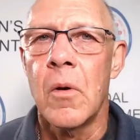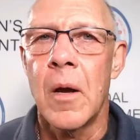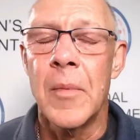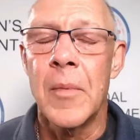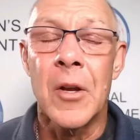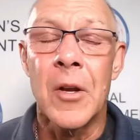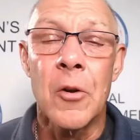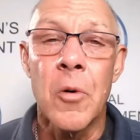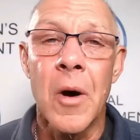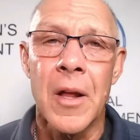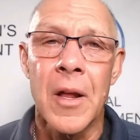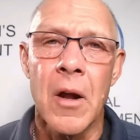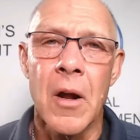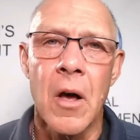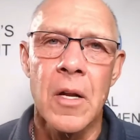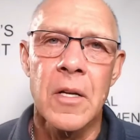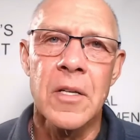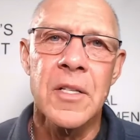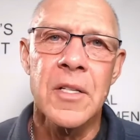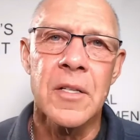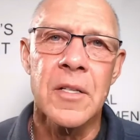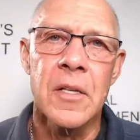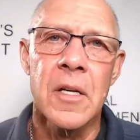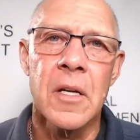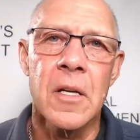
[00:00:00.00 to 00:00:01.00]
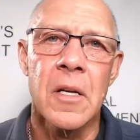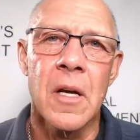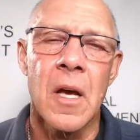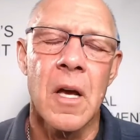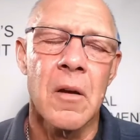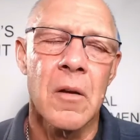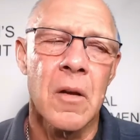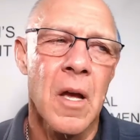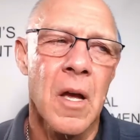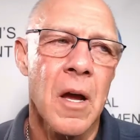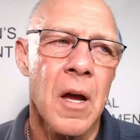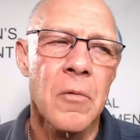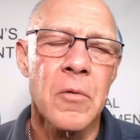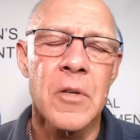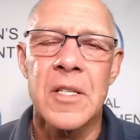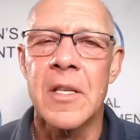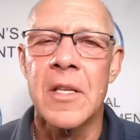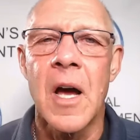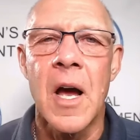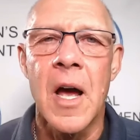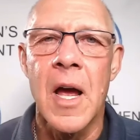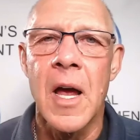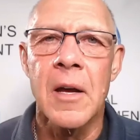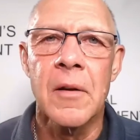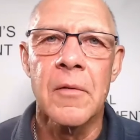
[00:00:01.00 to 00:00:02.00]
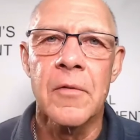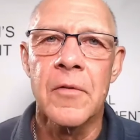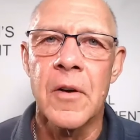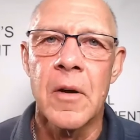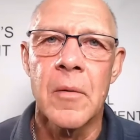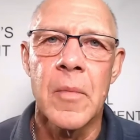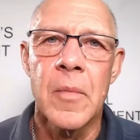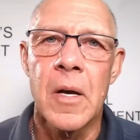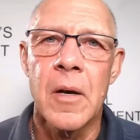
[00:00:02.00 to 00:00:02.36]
quite honestly, I was dying from